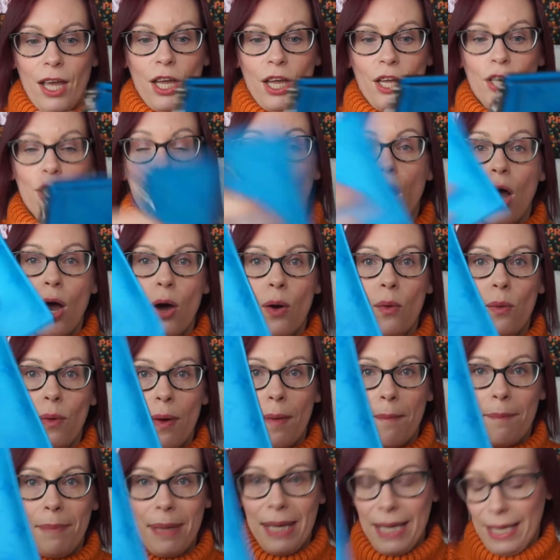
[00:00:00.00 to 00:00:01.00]
no
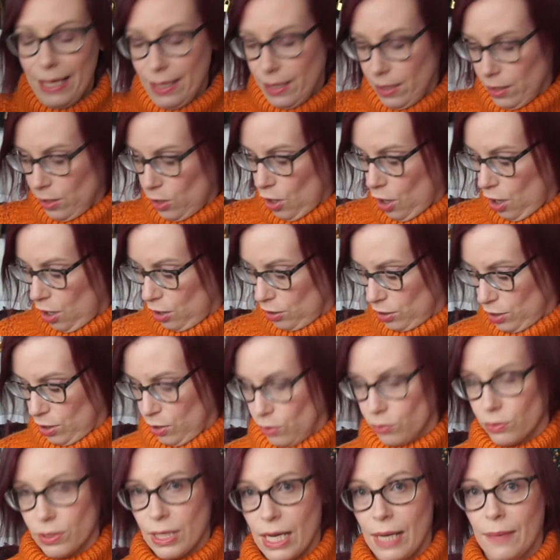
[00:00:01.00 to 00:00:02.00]
big card
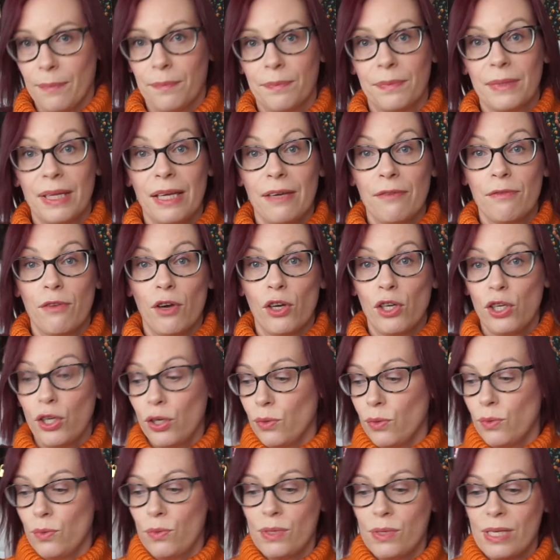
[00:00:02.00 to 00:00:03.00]
holder. If I
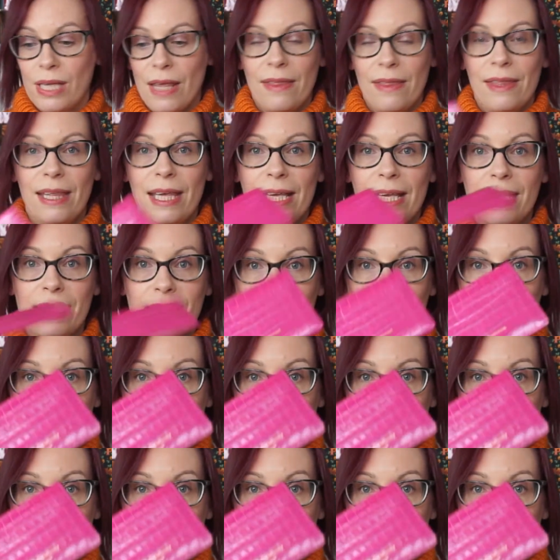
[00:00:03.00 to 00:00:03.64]
use this